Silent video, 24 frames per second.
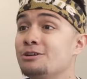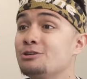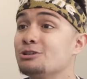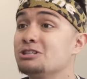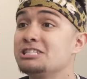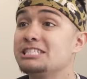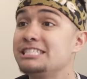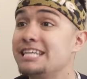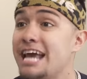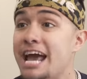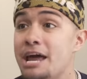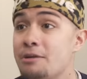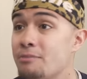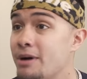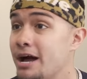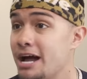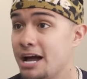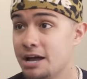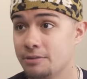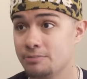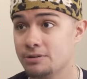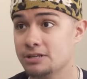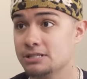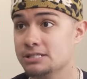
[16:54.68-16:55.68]
understand my
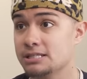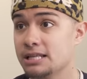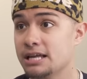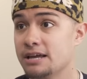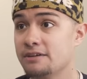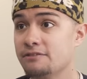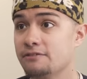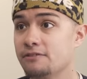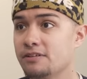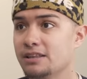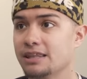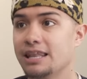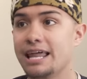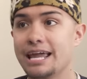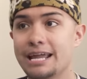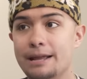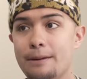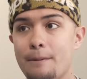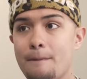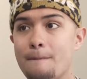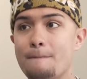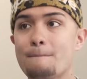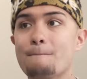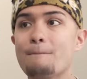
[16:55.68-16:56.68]
hypebeast life. Like,
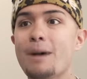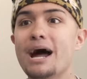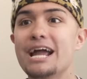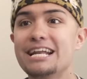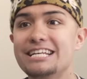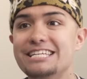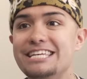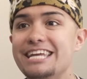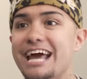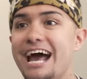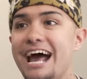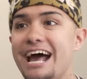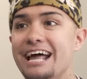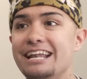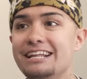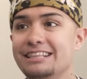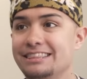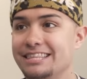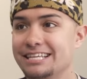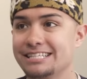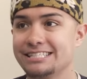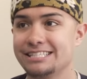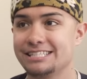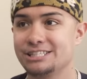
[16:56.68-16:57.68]
my dad
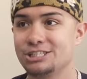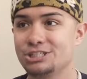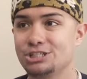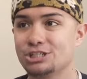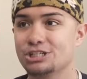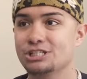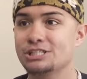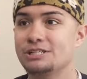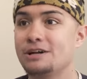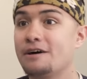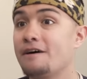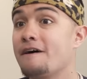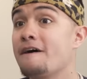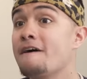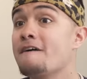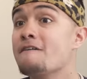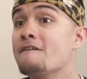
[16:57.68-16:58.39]
thinks it's just a